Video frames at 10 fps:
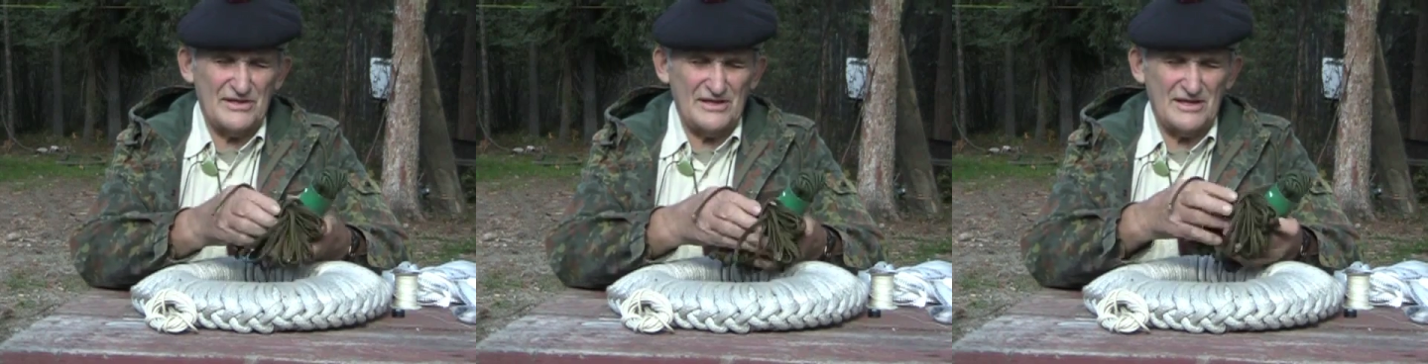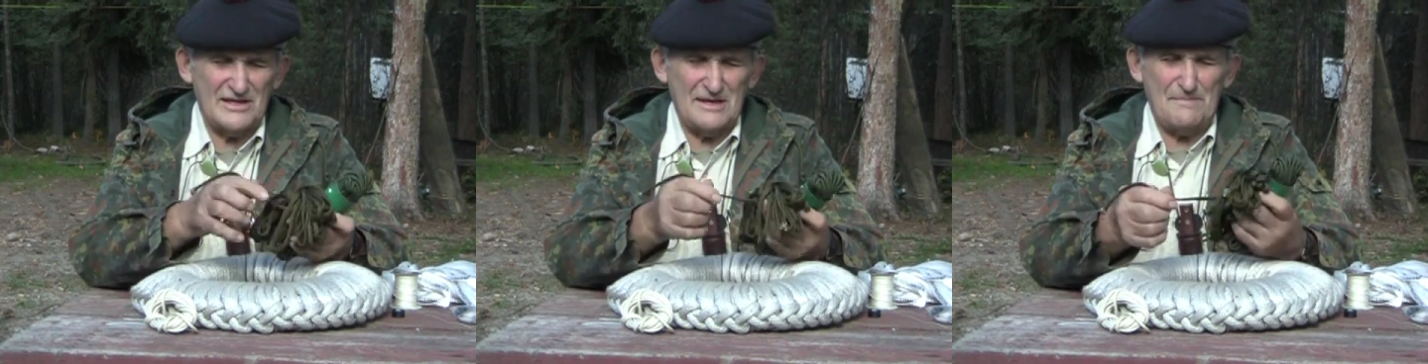This
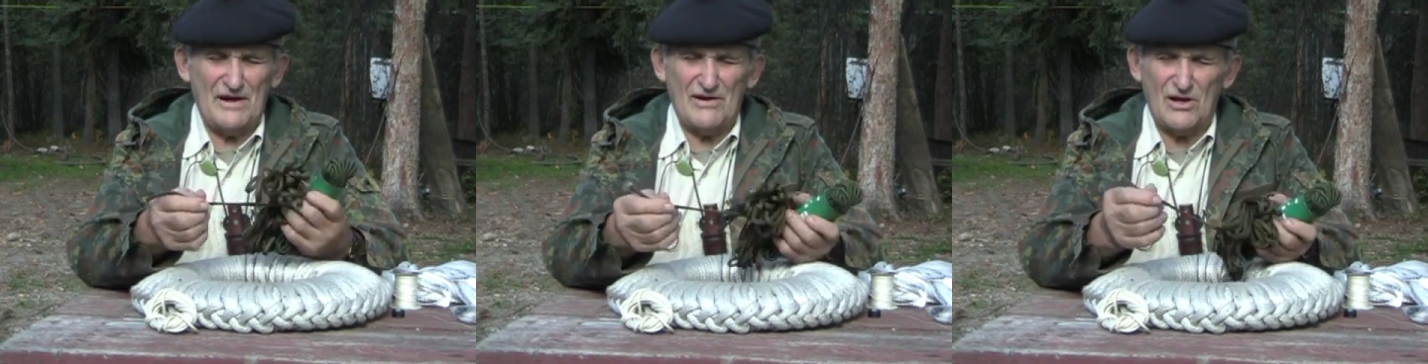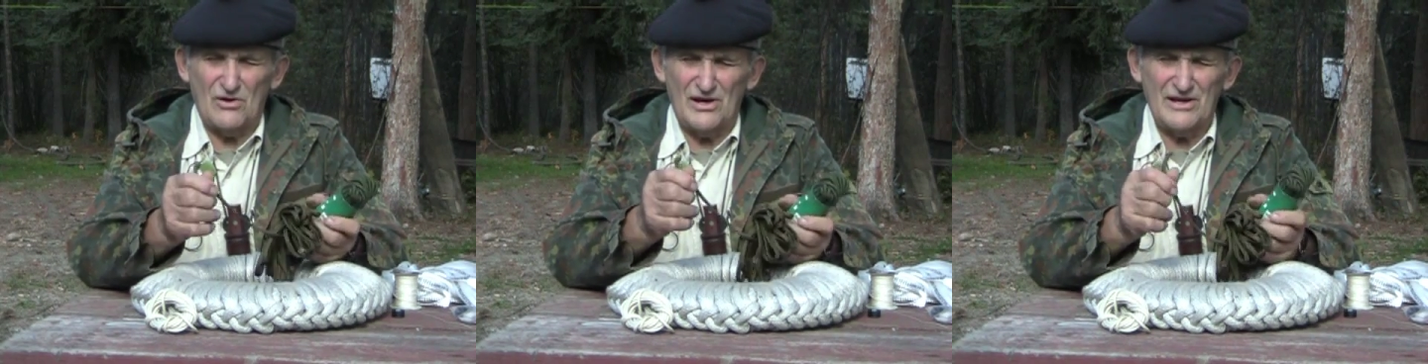is the
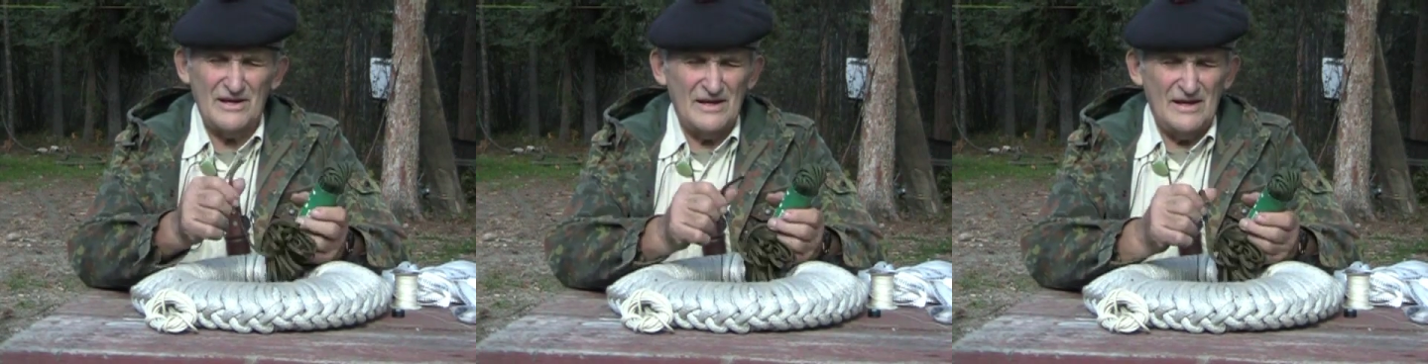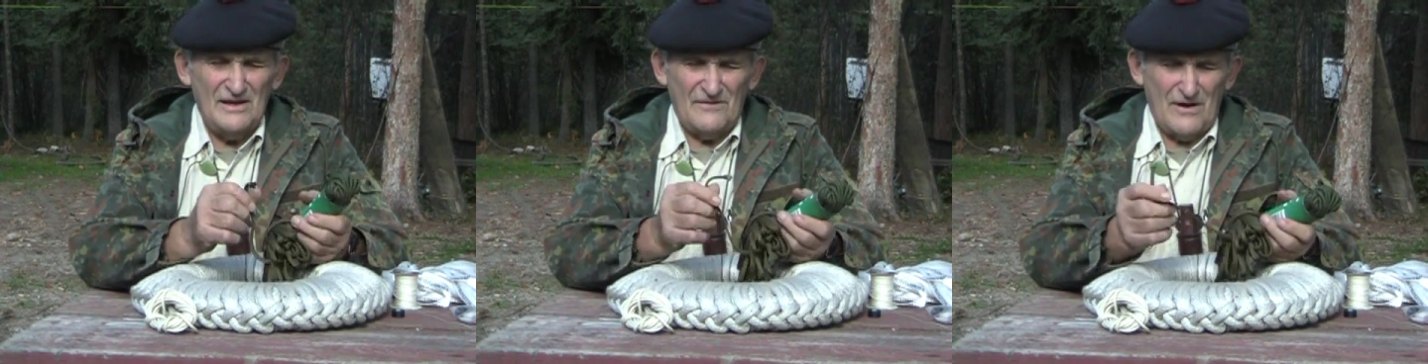paracord
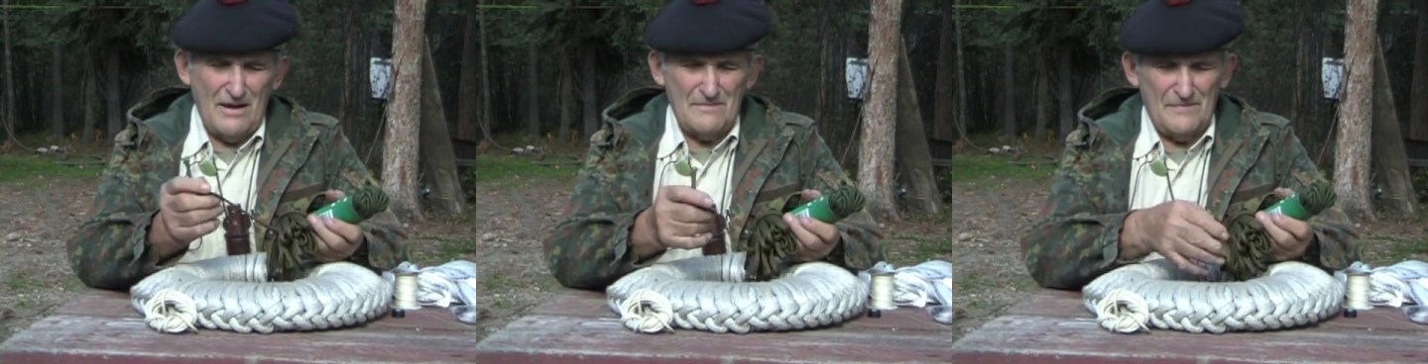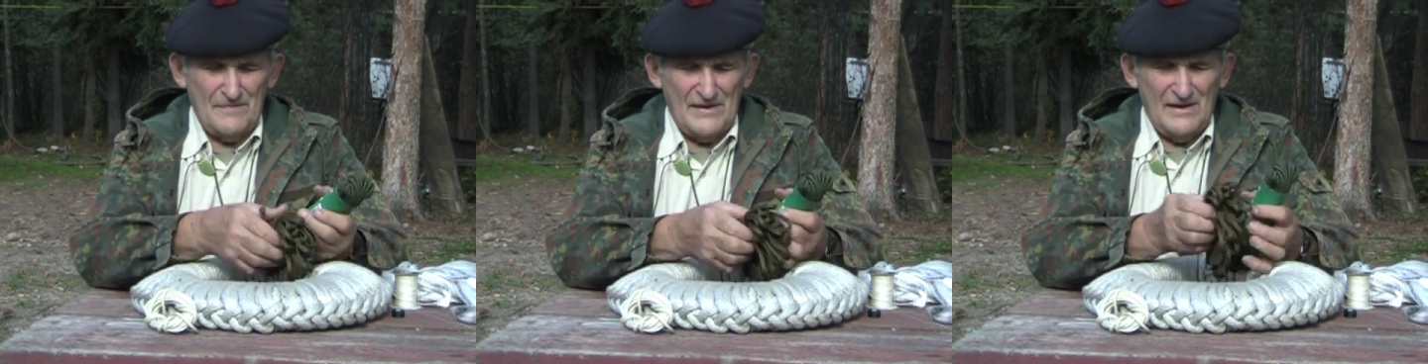
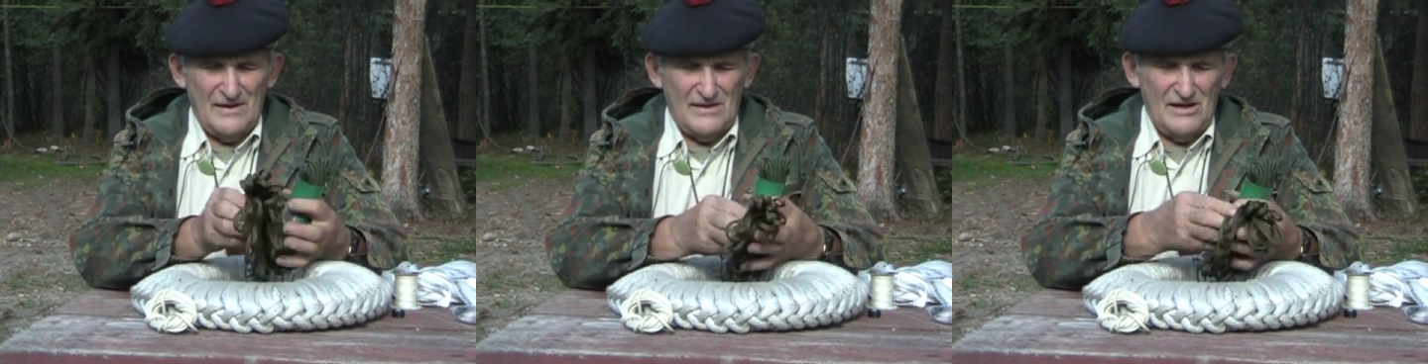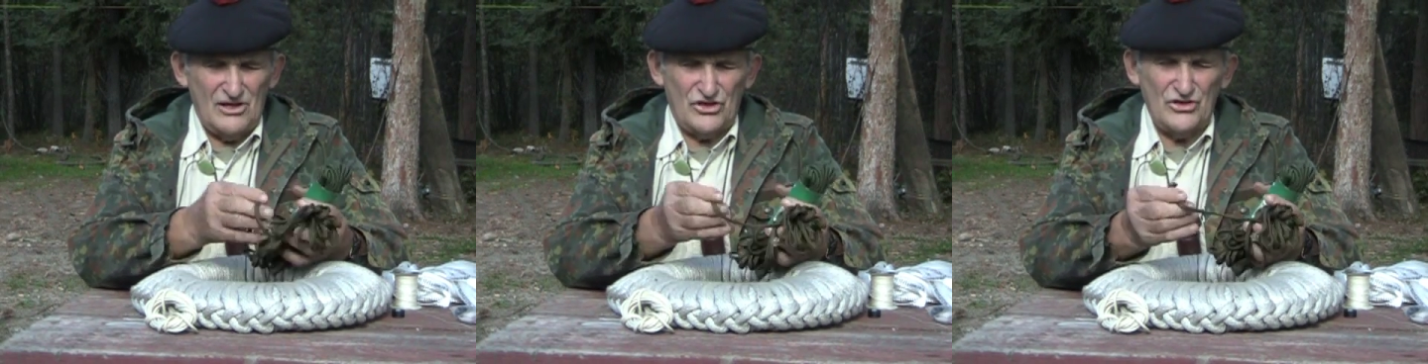from
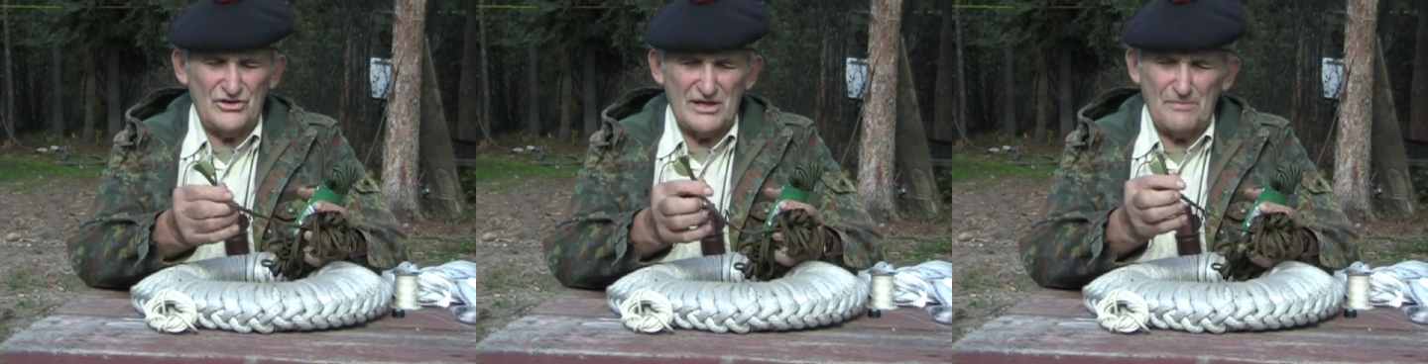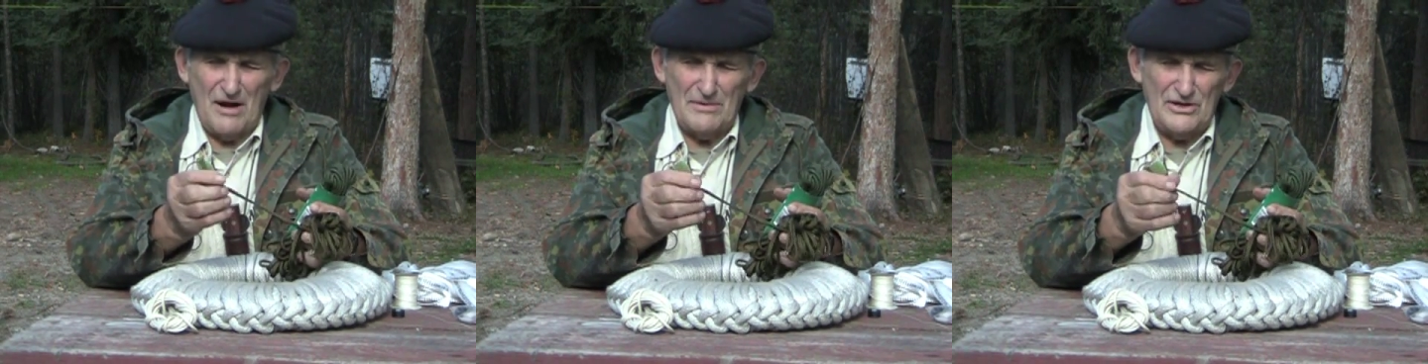the chutes they
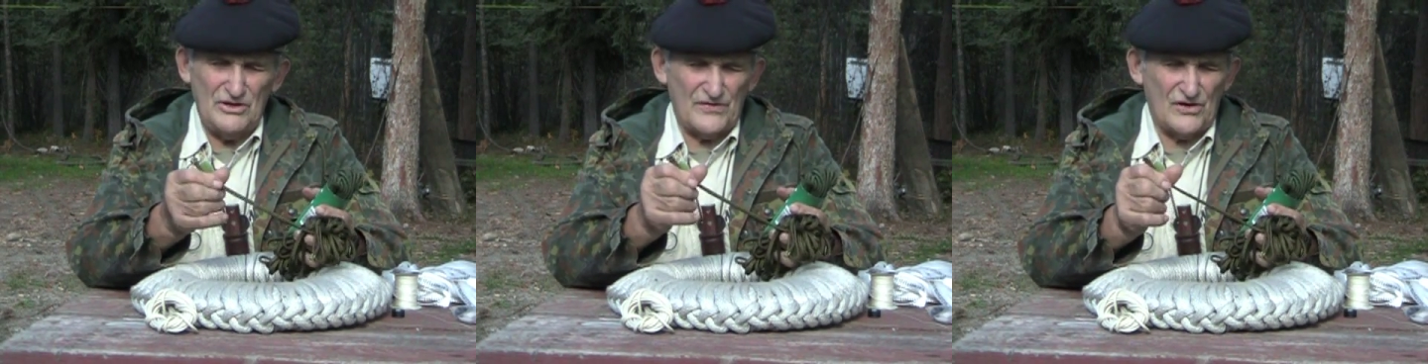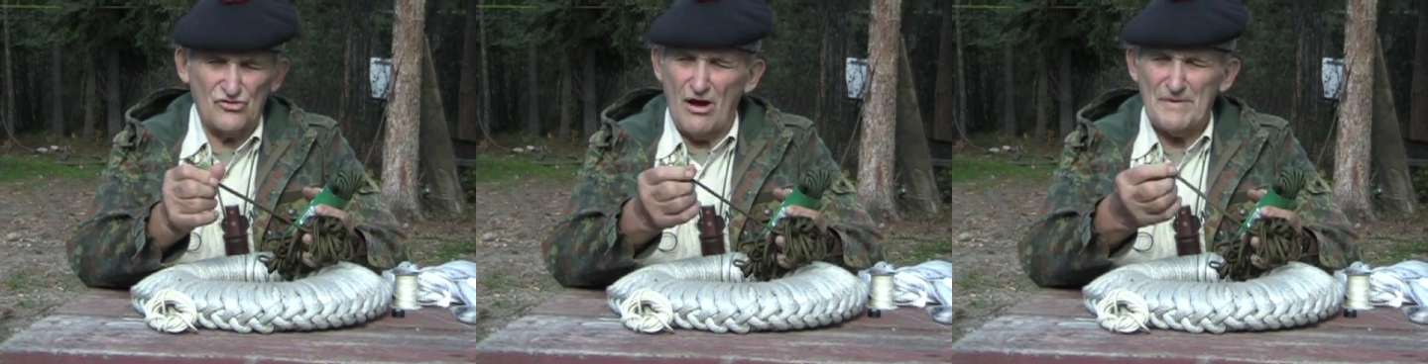probably use
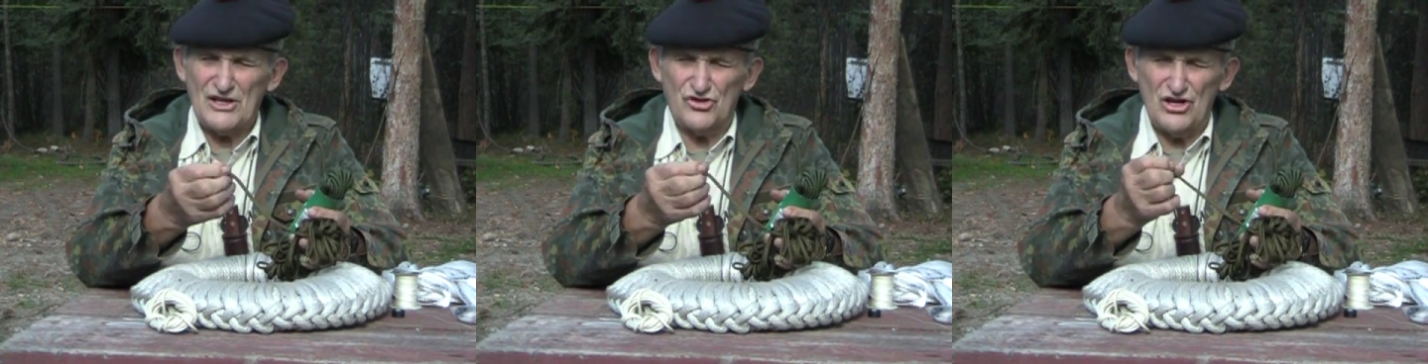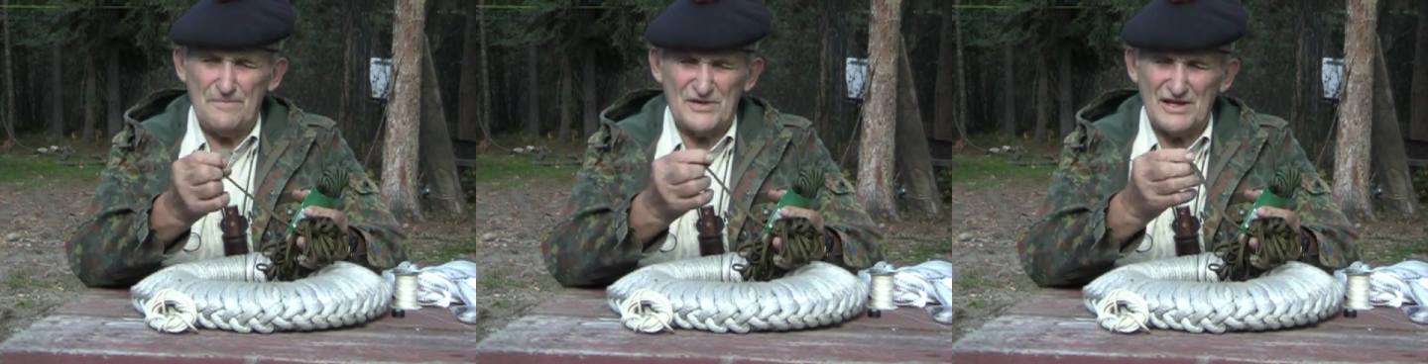for dropping
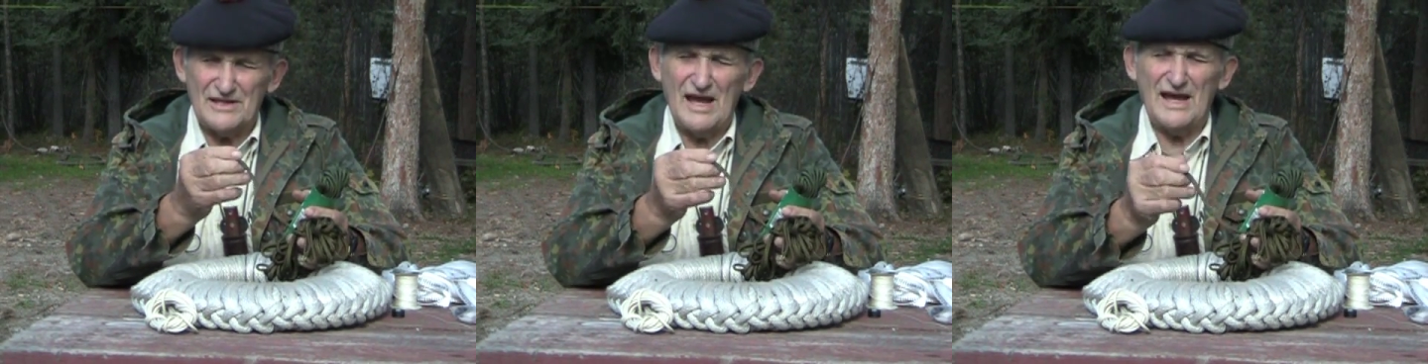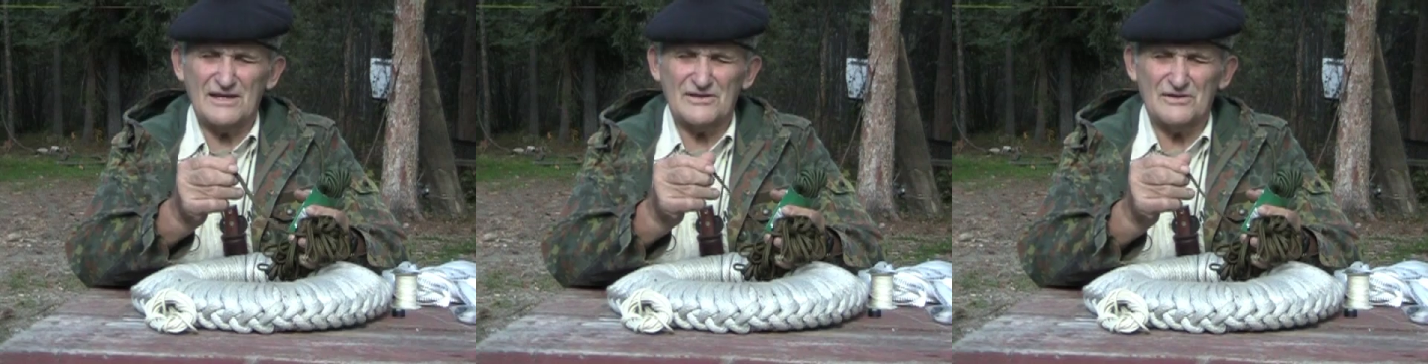jeeps and
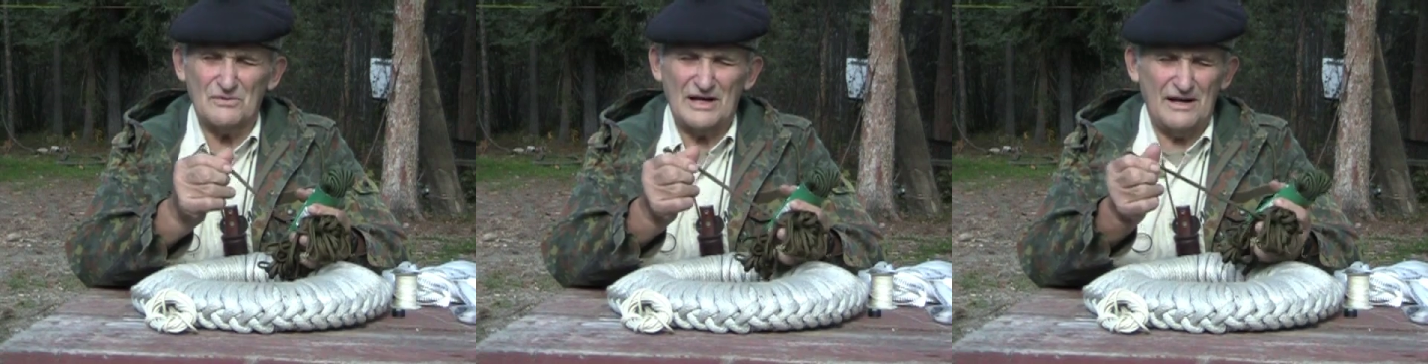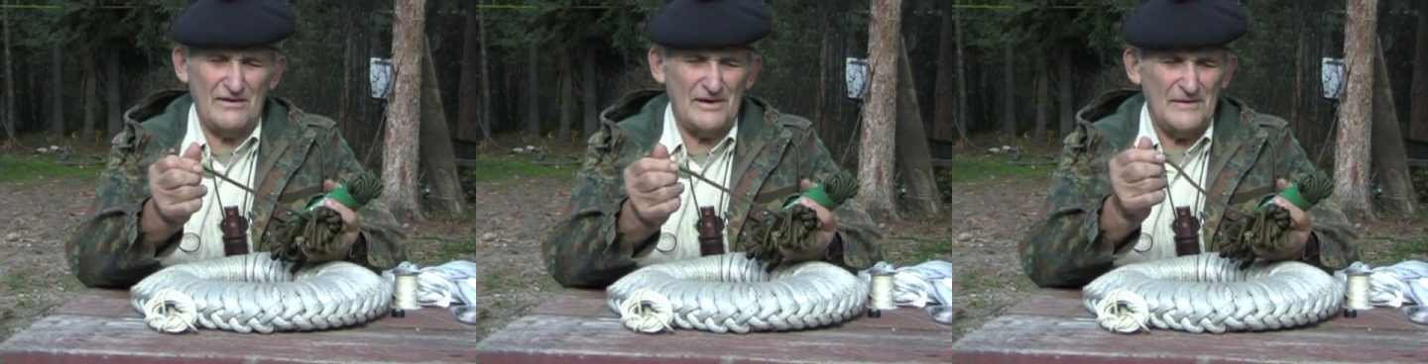tanks and
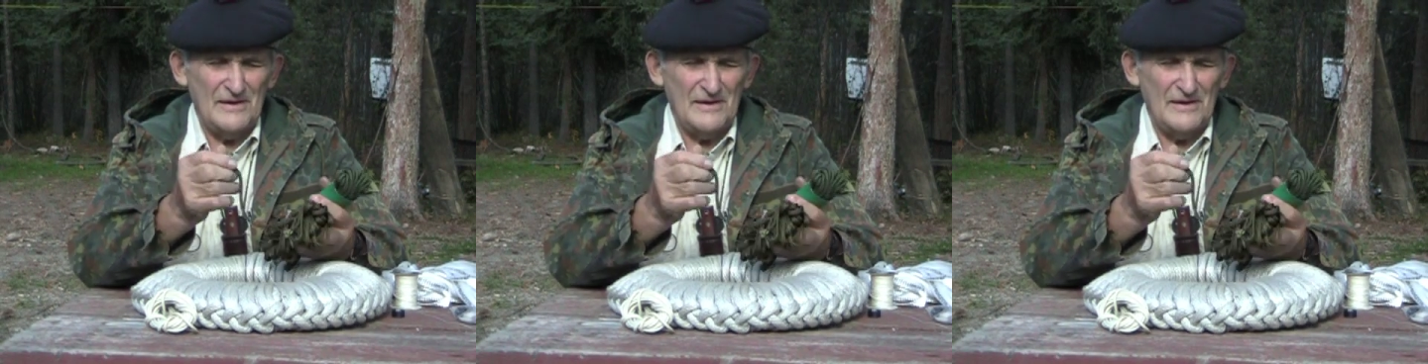whatever.